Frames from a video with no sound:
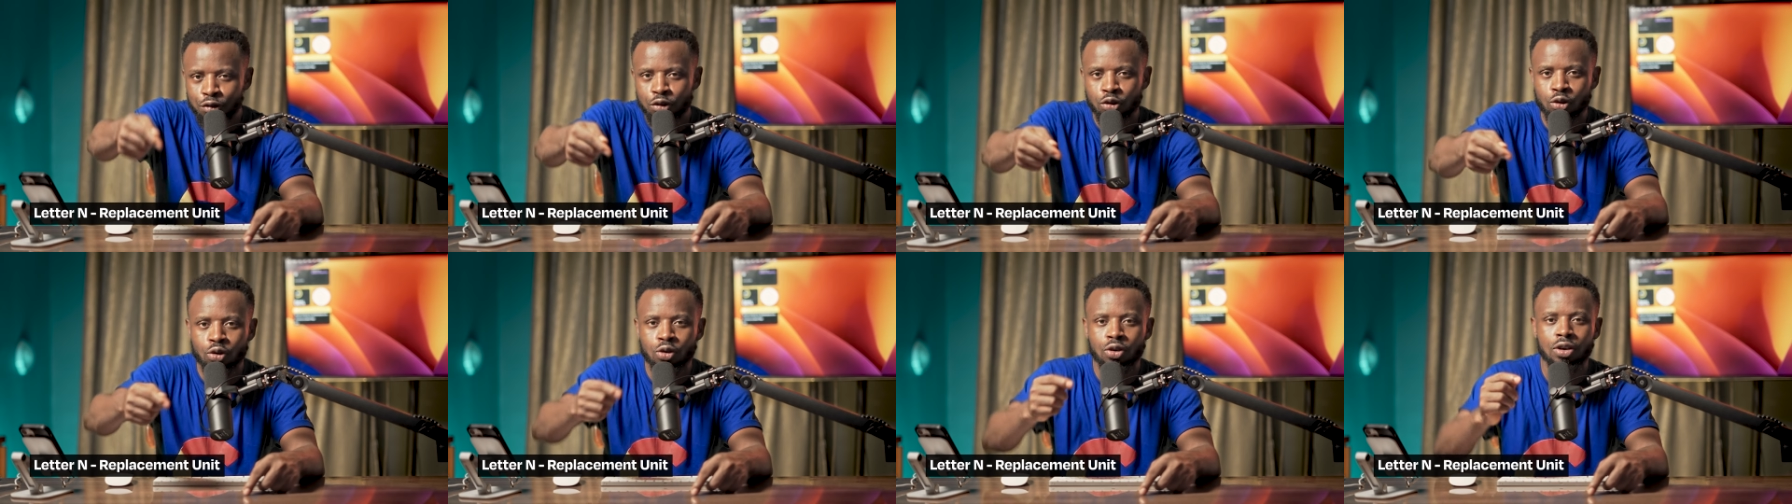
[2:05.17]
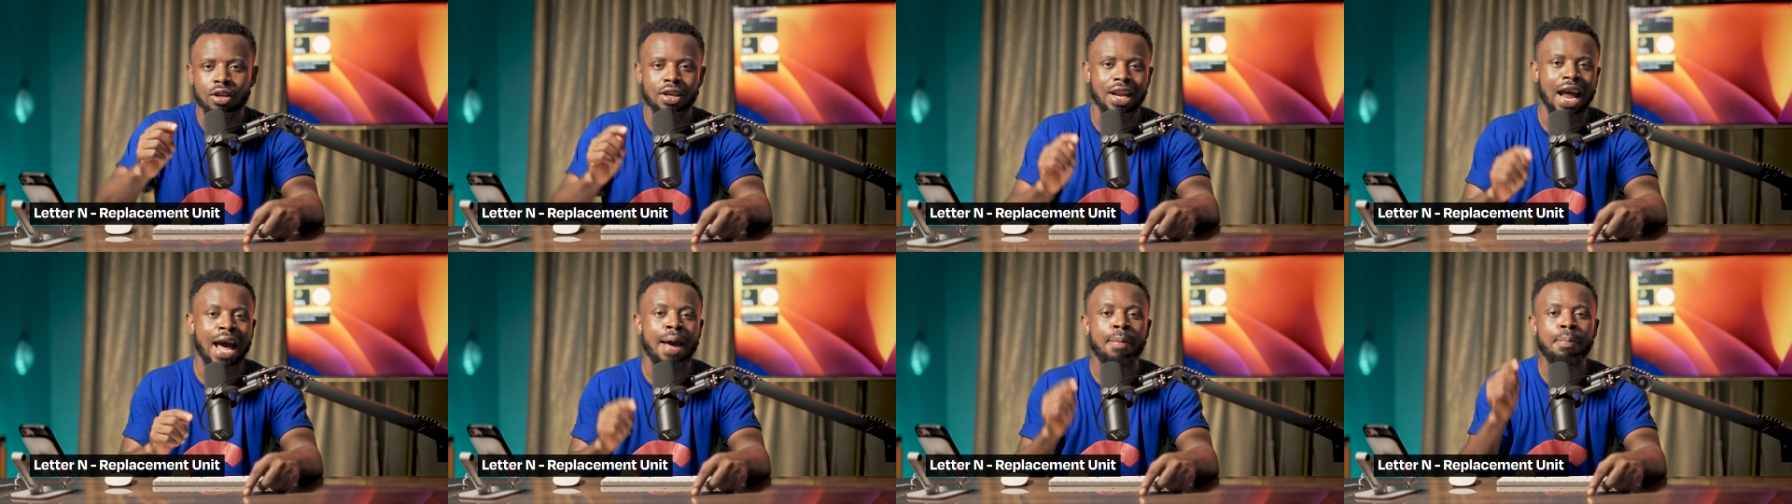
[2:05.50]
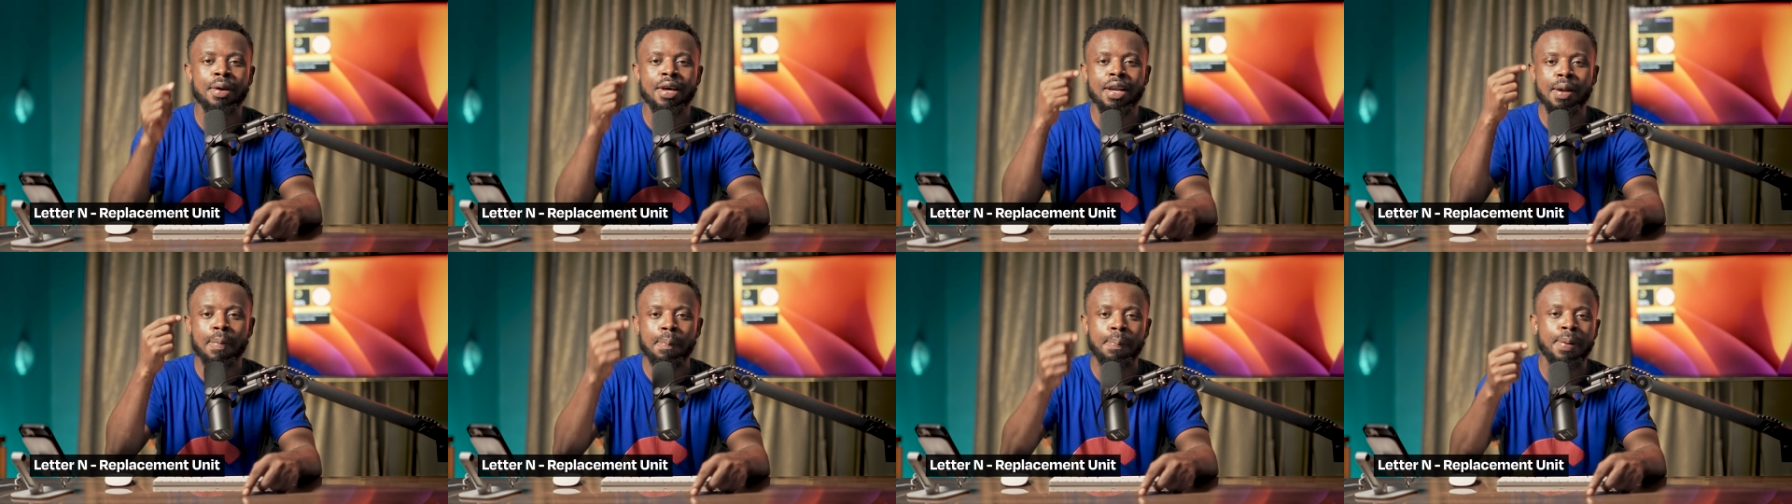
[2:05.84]
you, that
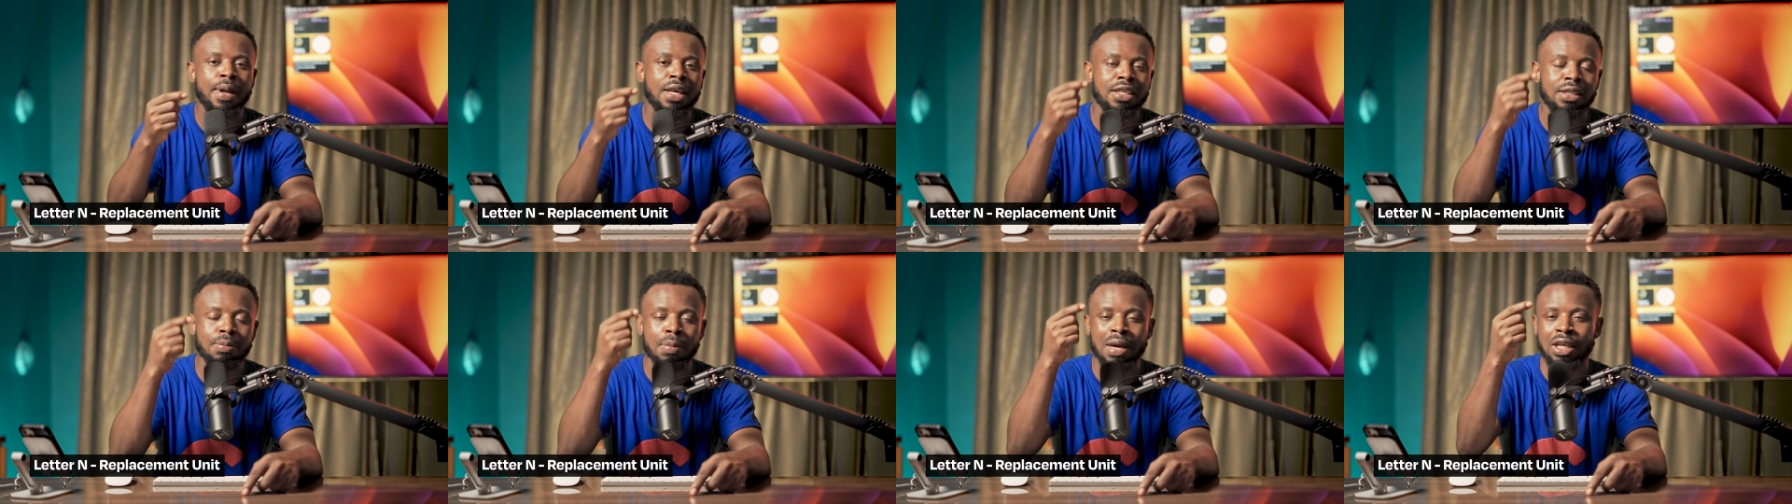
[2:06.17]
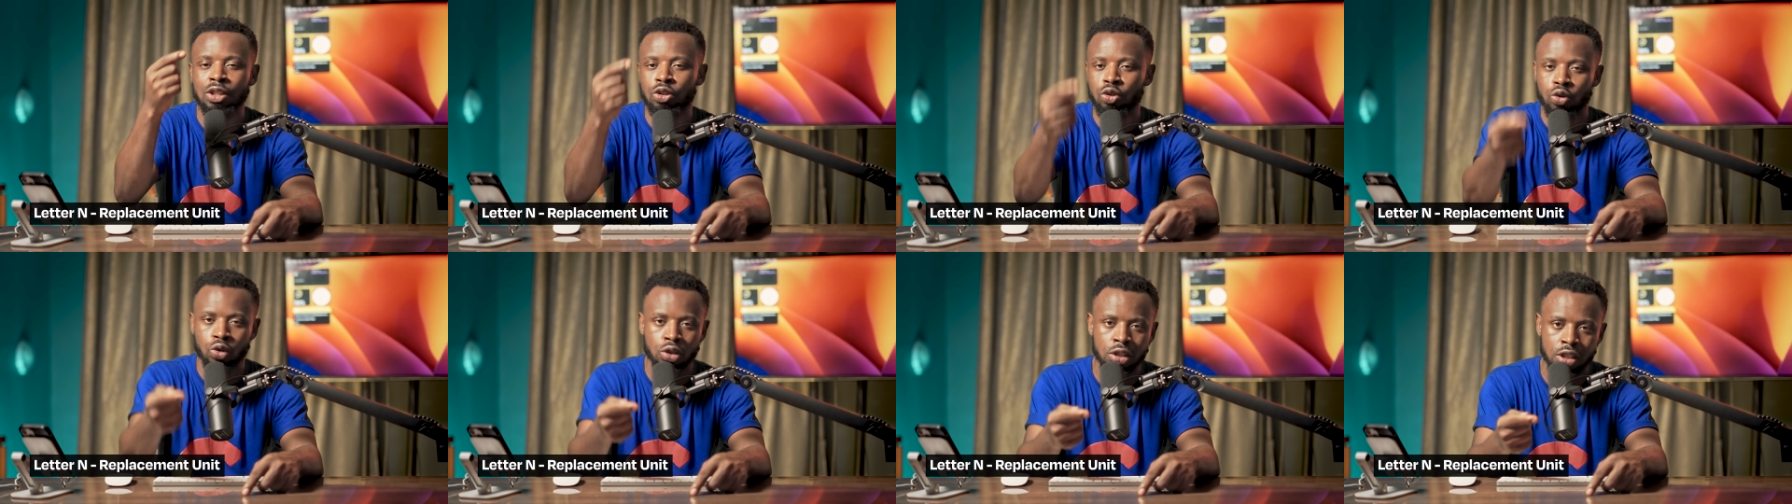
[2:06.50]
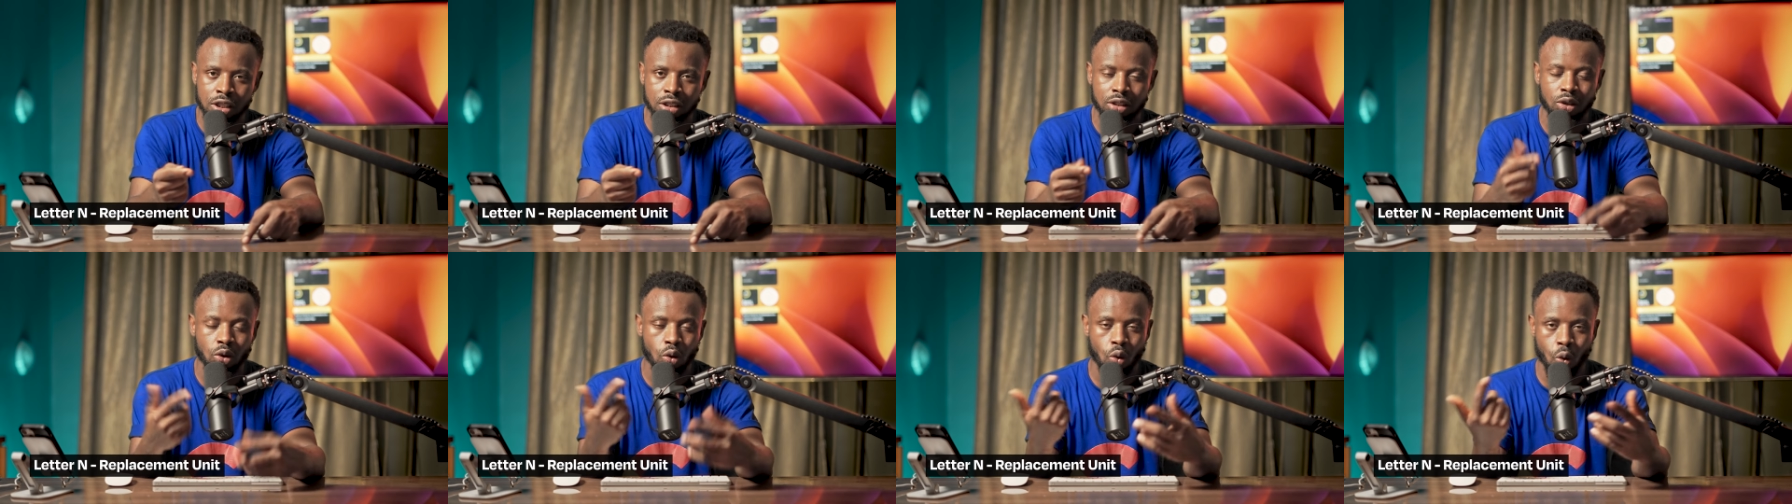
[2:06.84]
be replacement unit.